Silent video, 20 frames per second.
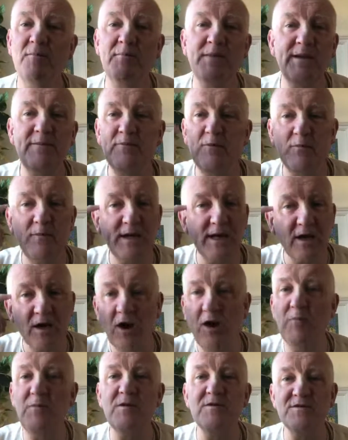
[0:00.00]
people with
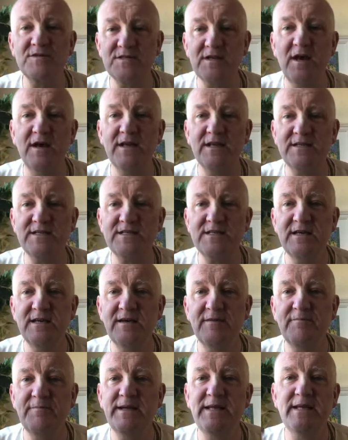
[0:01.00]
cobbler science,
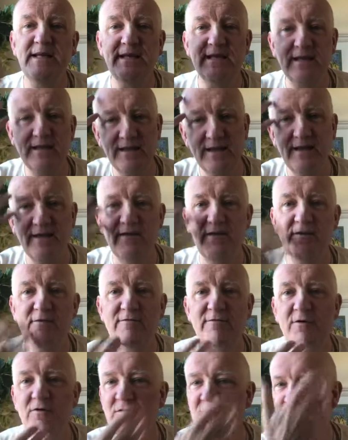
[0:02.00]
meaning that they're
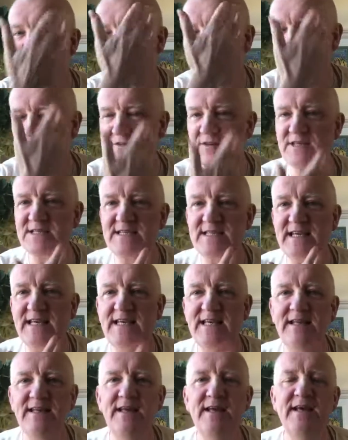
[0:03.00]
focusing on the
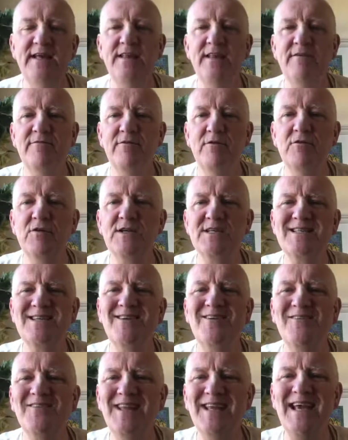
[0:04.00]
skin, they're
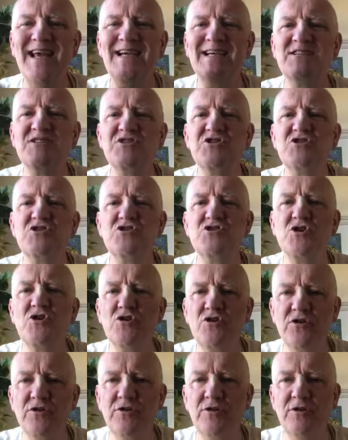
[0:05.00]
focusing on the
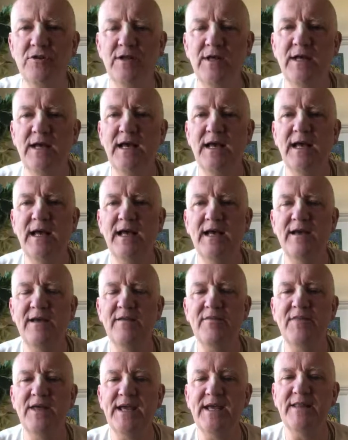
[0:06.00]
external,
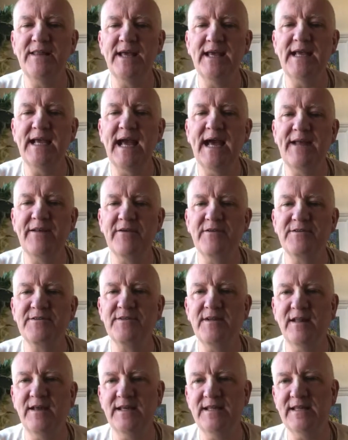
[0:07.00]
they cannot
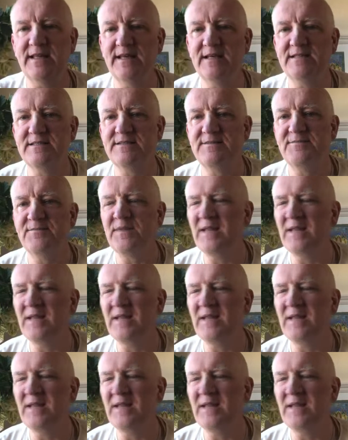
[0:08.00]
like that.